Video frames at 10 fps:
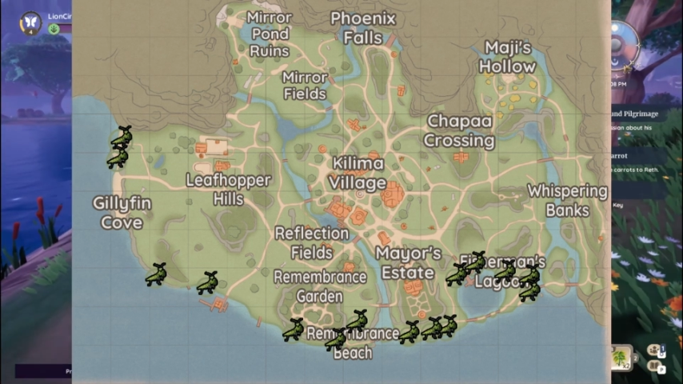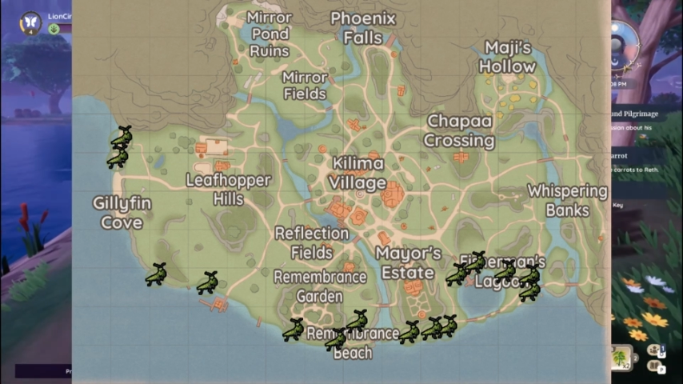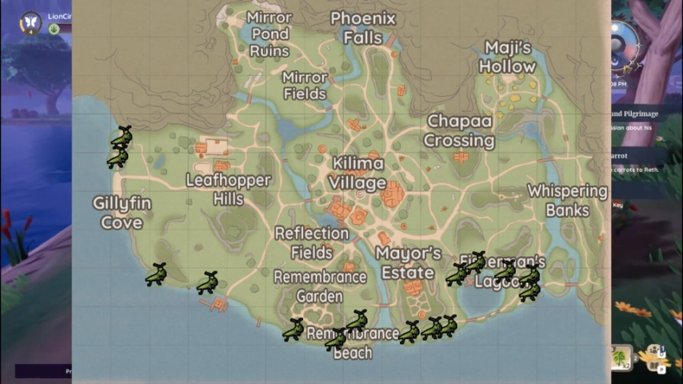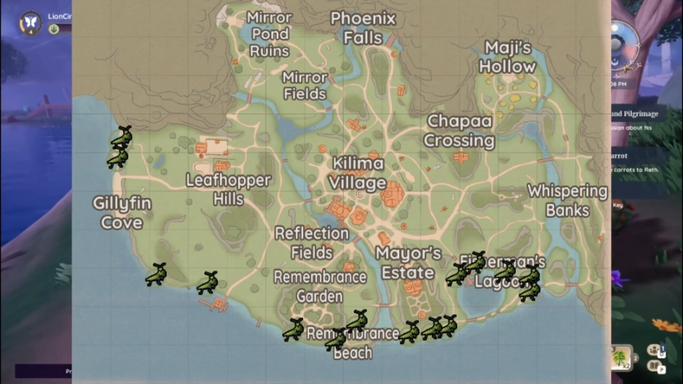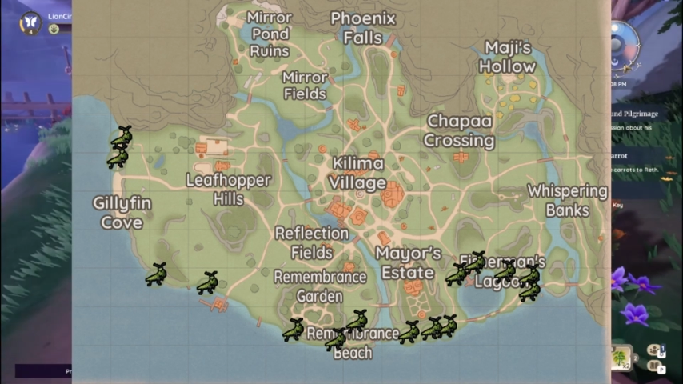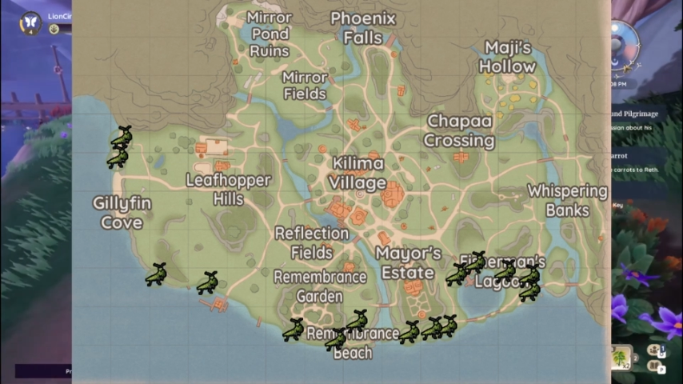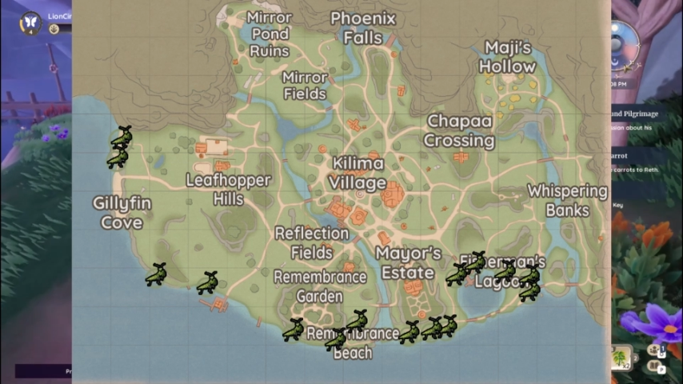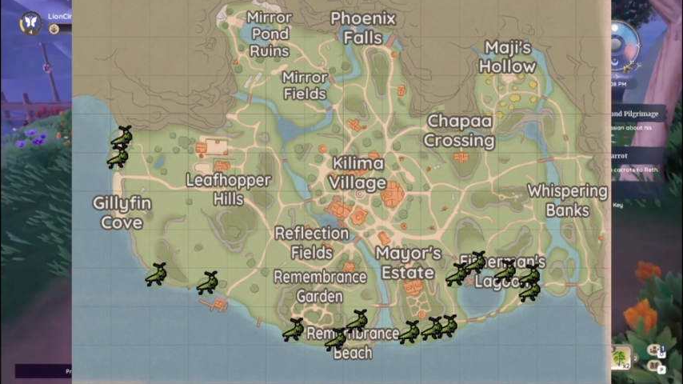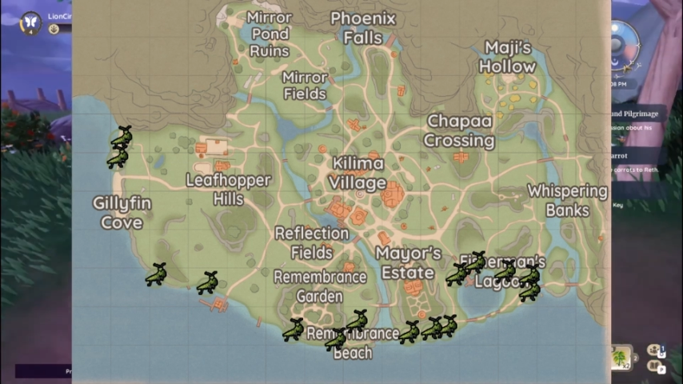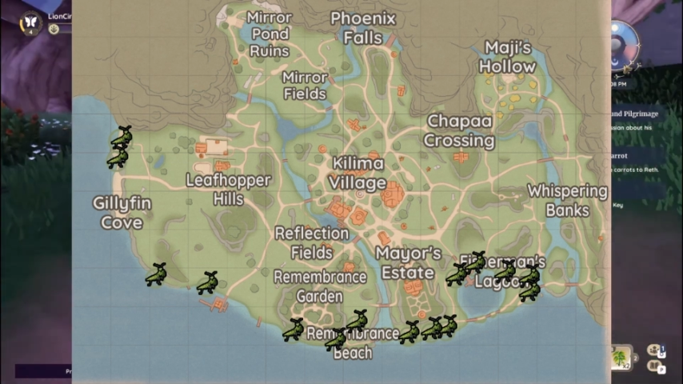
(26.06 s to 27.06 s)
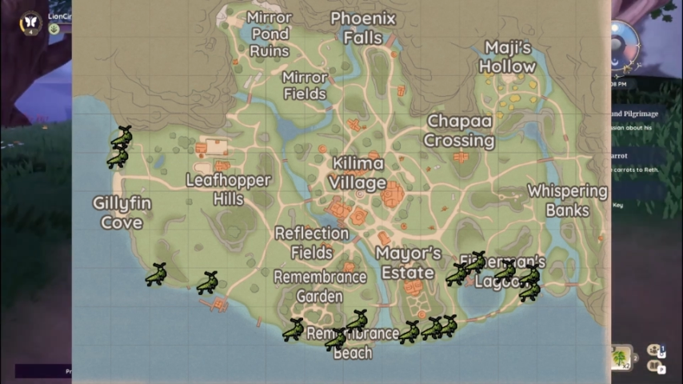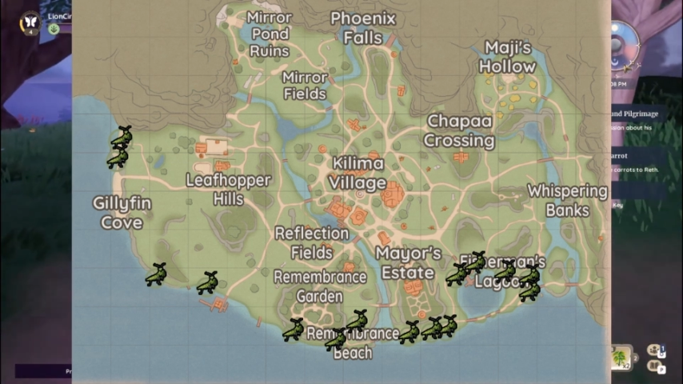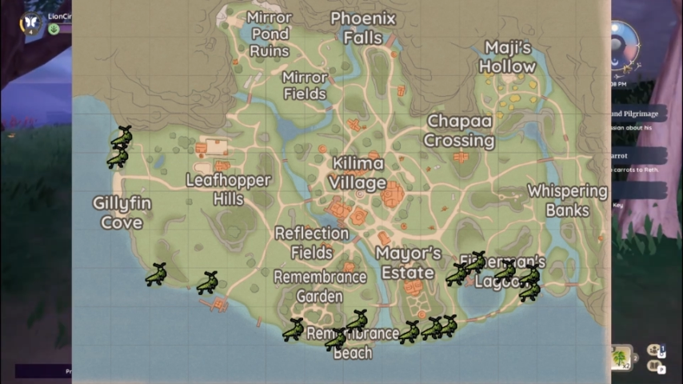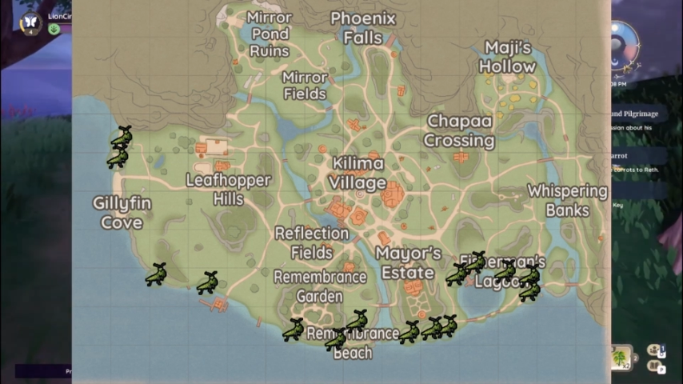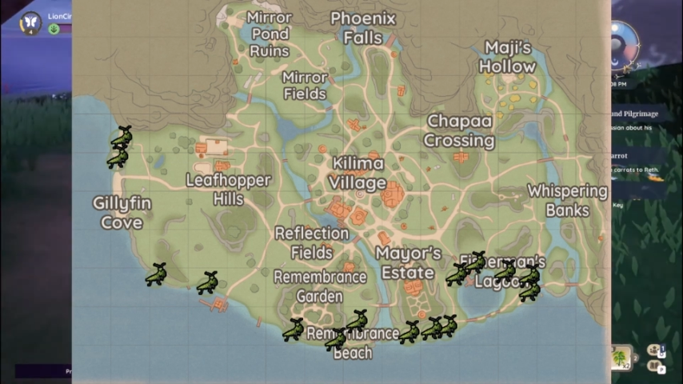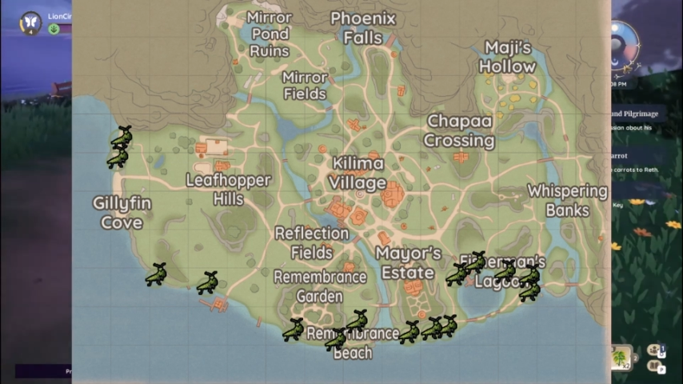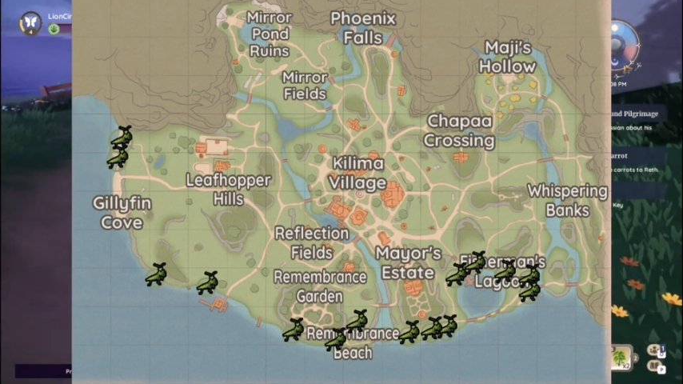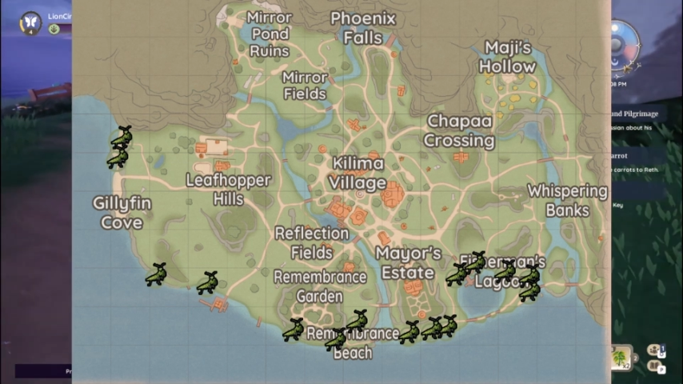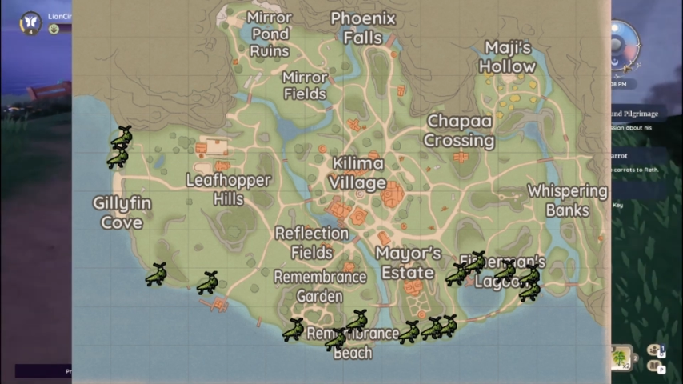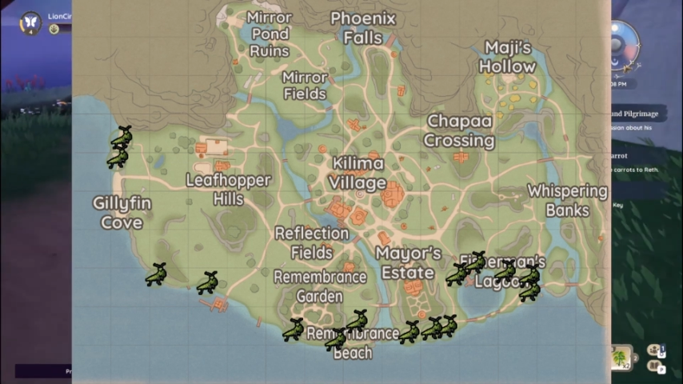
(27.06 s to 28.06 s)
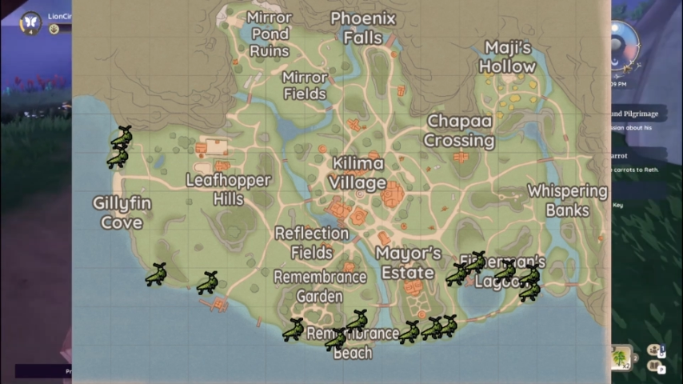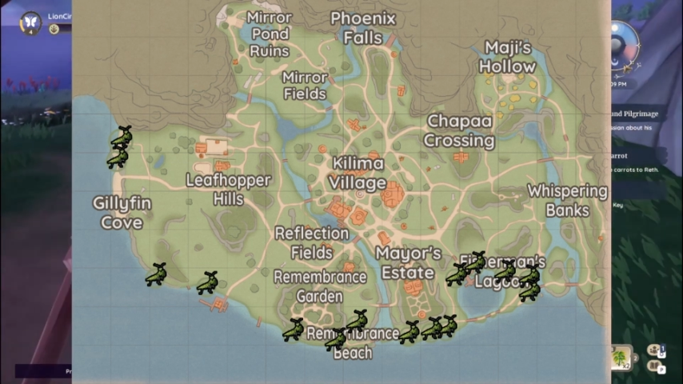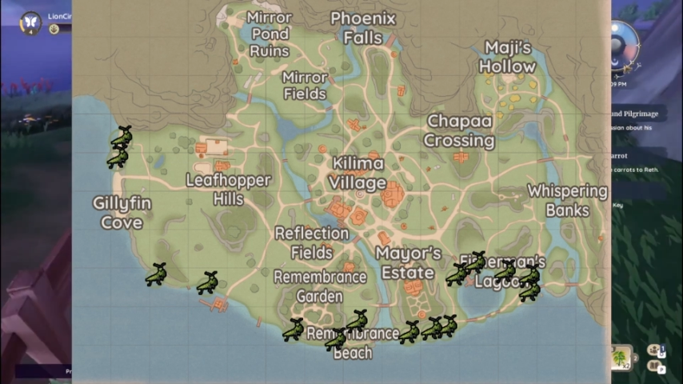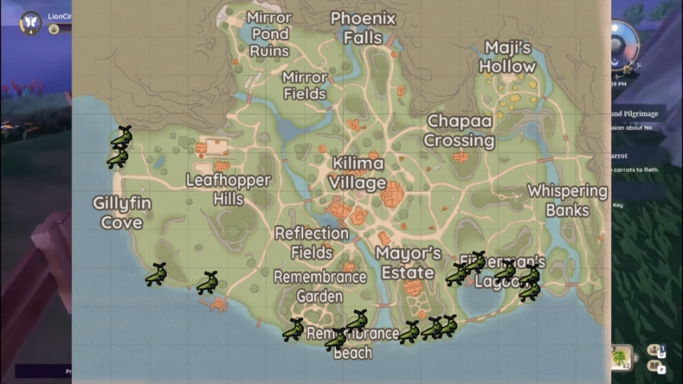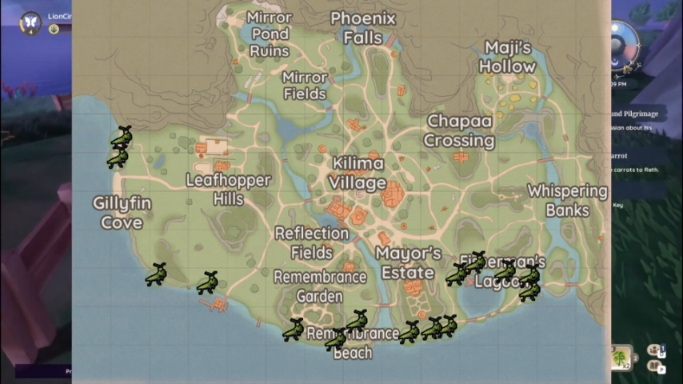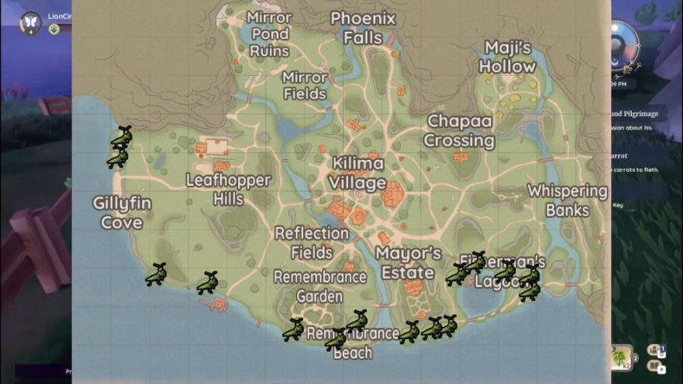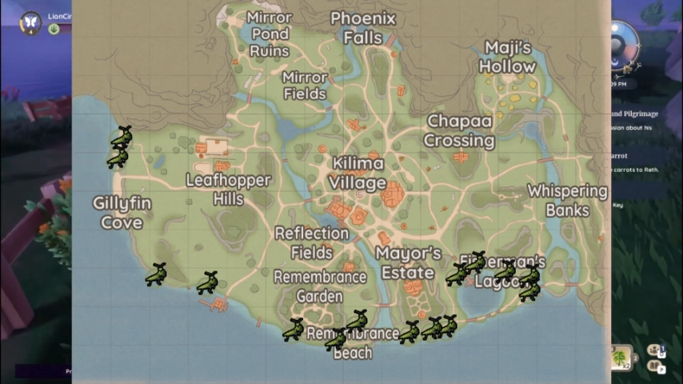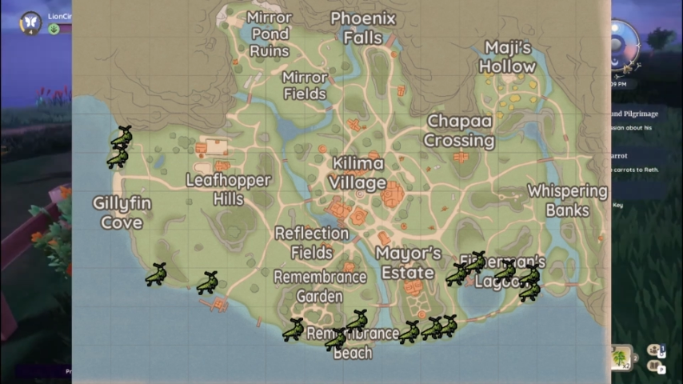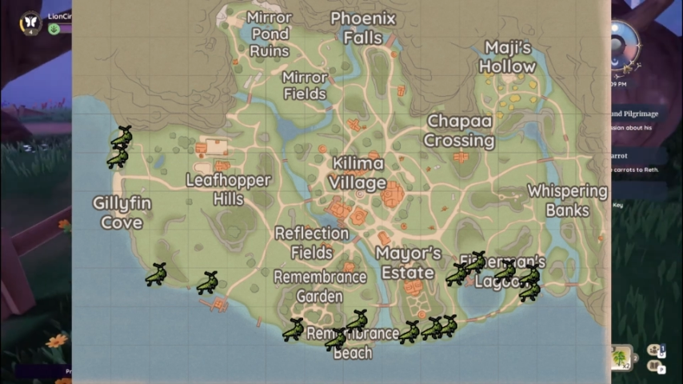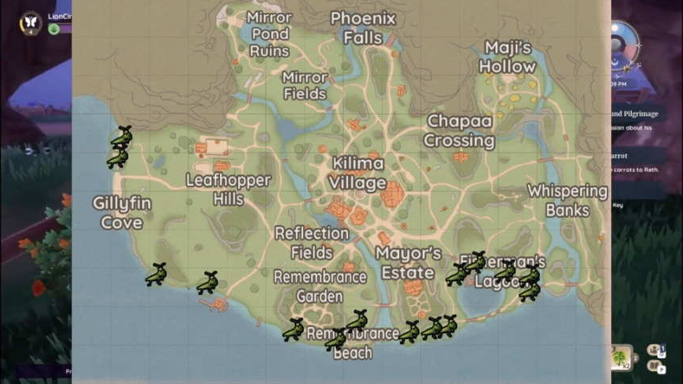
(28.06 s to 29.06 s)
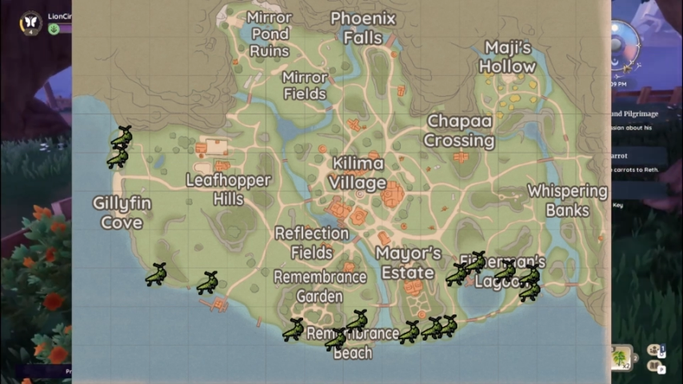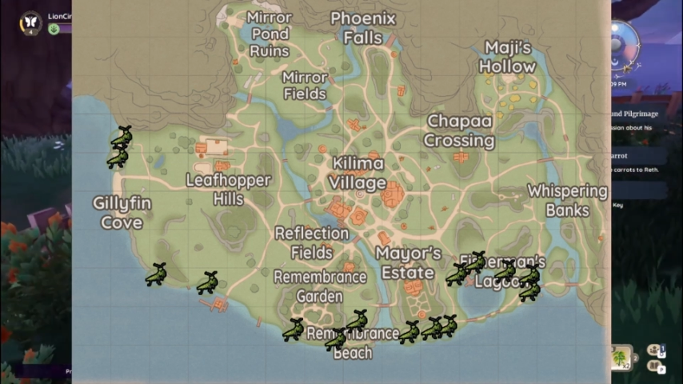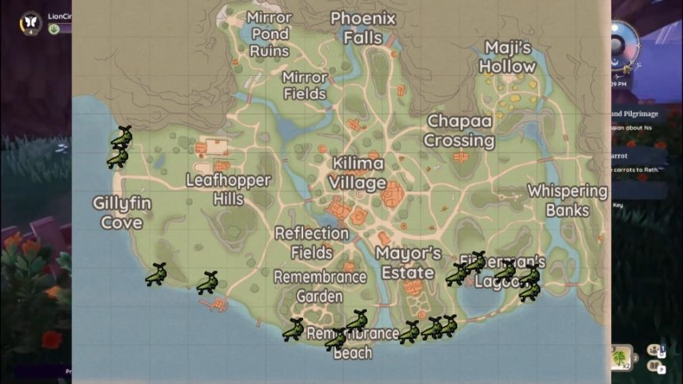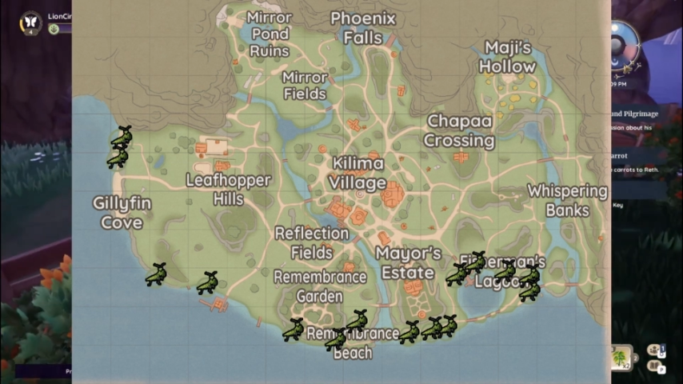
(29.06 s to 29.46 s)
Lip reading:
(no speaker visible)